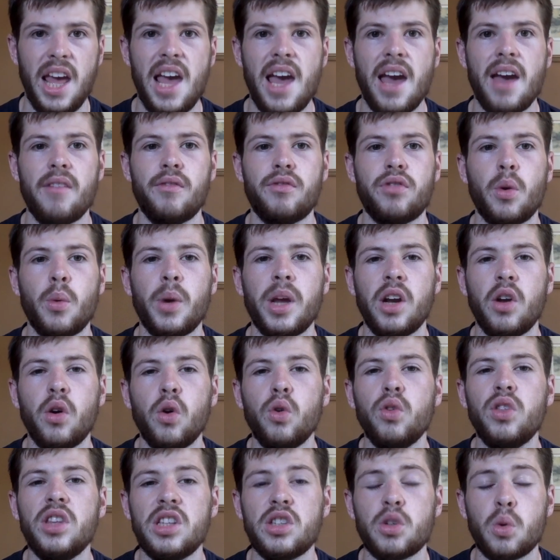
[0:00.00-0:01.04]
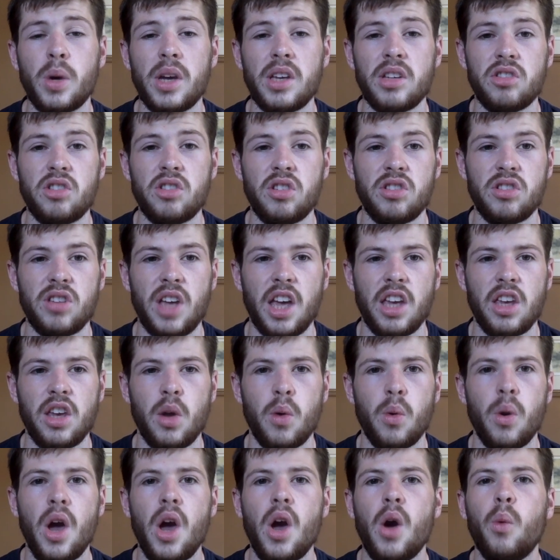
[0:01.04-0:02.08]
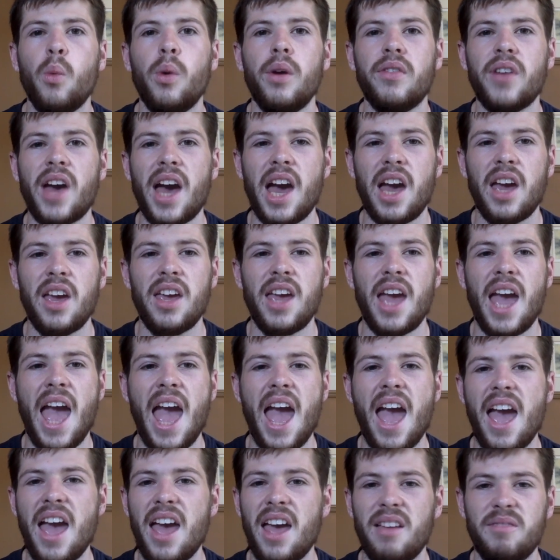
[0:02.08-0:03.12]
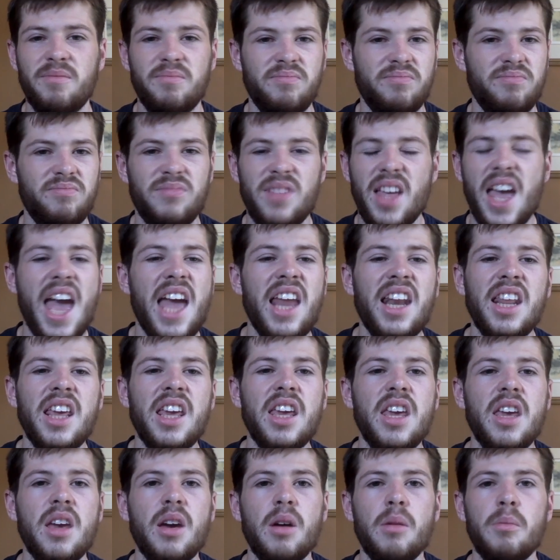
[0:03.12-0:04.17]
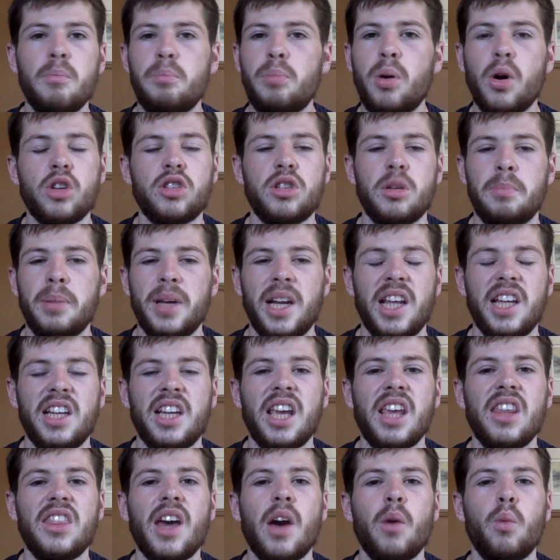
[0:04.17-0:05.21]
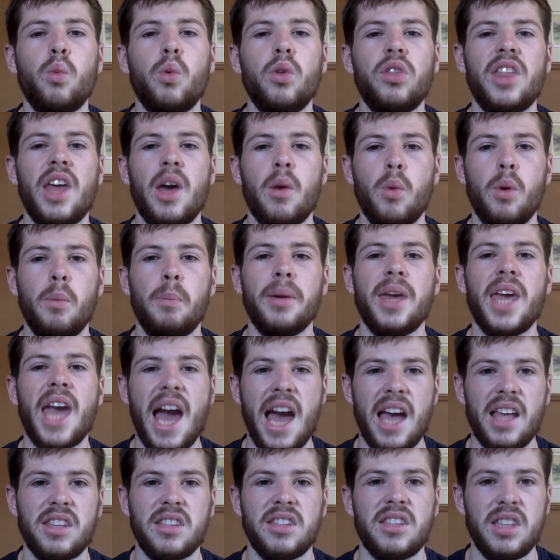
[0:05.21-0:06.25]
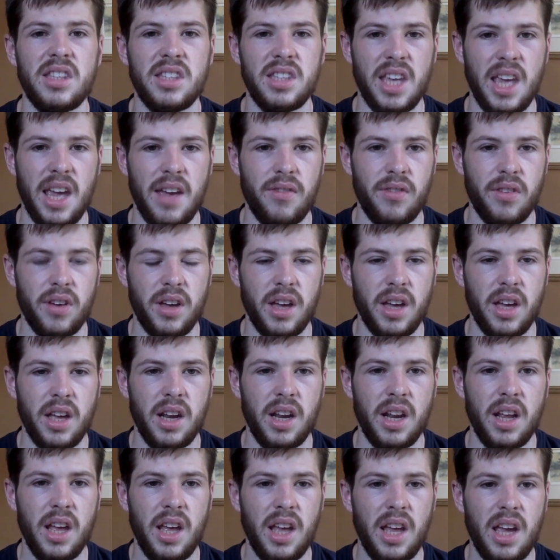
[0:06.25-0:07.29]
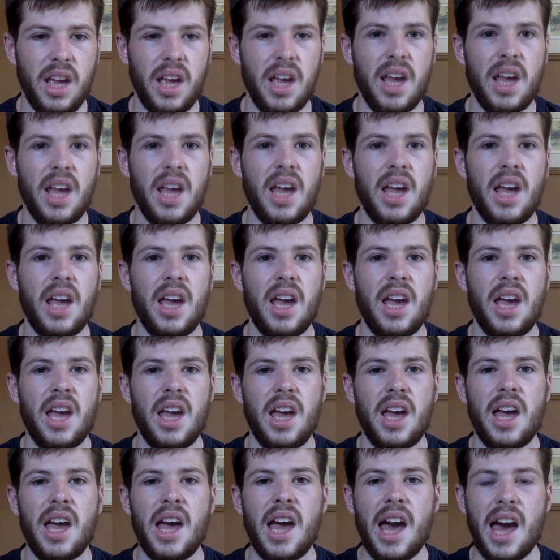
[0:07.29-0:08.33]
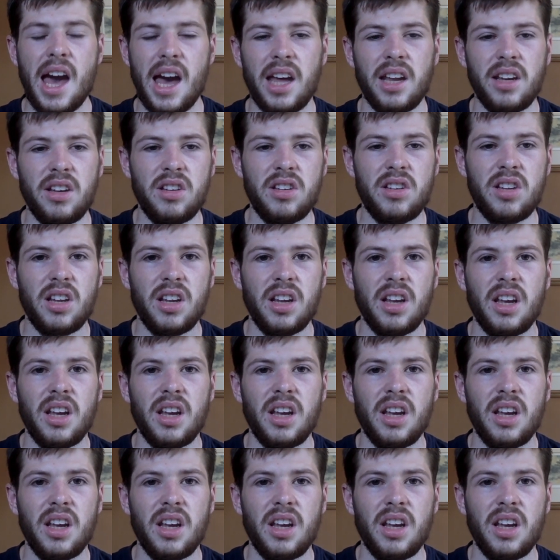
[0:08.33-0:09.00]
and throwing all these questions at you without any possibility that there would be answers given. And